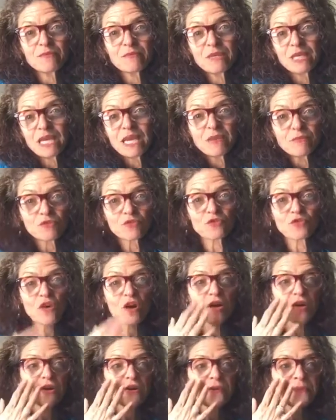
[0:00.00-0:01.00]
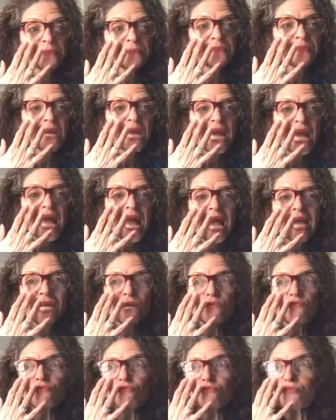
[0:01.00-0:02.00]
became stronger. And
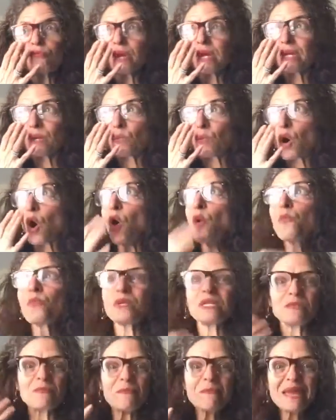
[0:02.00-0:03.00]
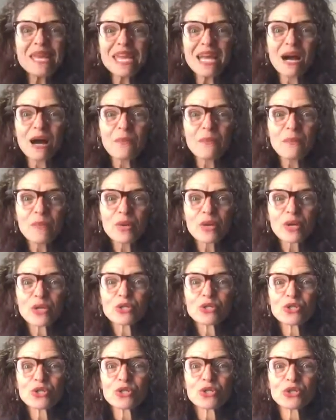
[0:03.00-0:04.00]
it opened me up
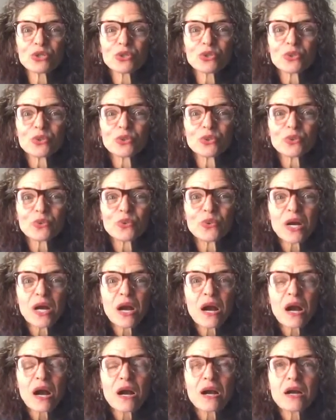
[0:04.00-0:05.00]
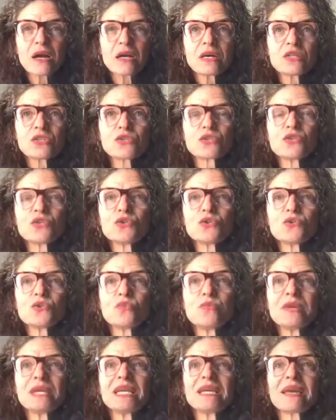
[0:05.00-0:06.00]
to
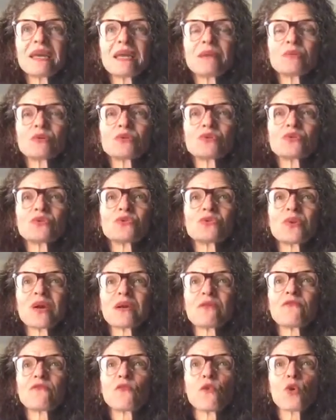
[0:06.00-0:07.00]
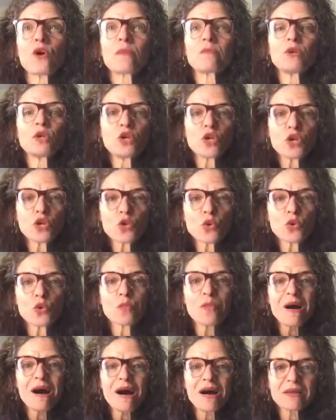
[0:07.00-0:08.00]
being able to form
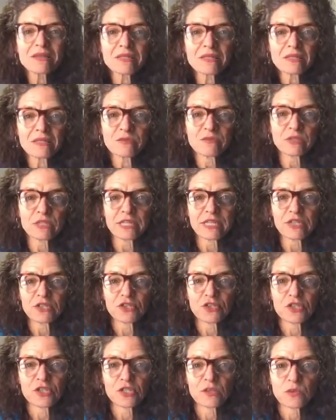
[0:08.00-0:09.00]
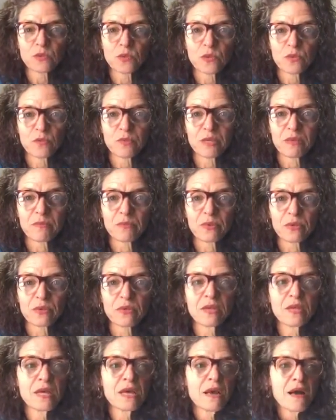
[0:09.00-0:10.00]
new positive relationships with
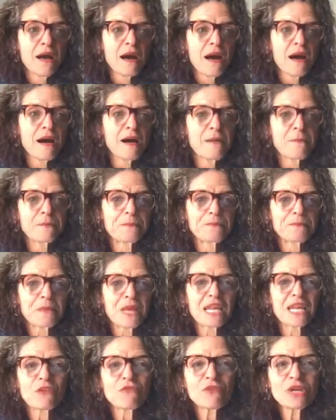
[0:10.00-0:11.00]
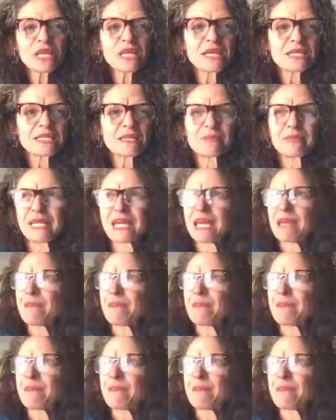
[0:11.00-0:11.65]
people. And I realized as